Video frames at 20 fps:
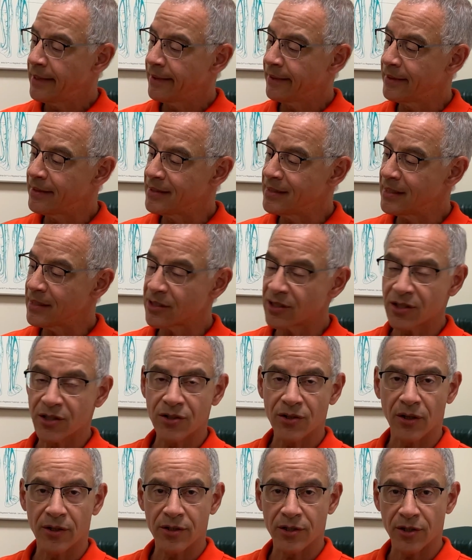the disc
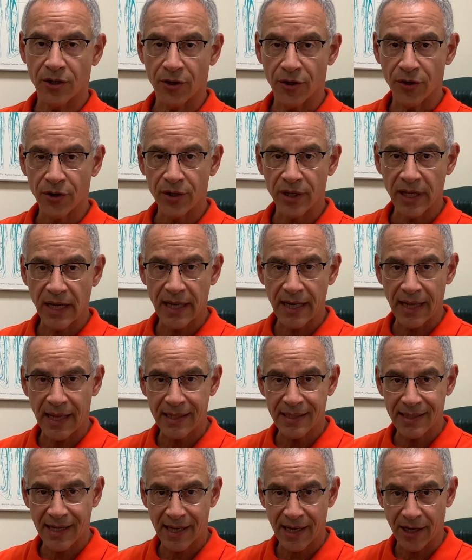starts to herniate
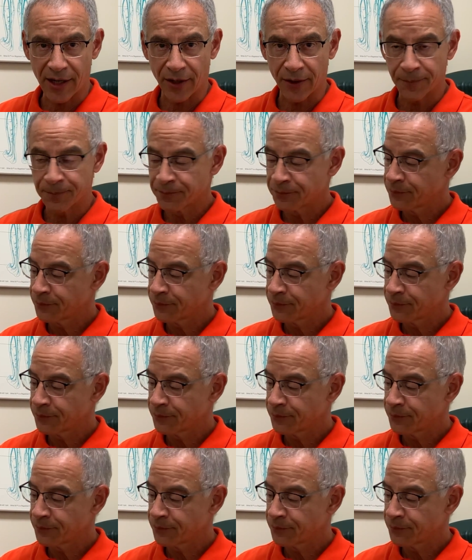and tear.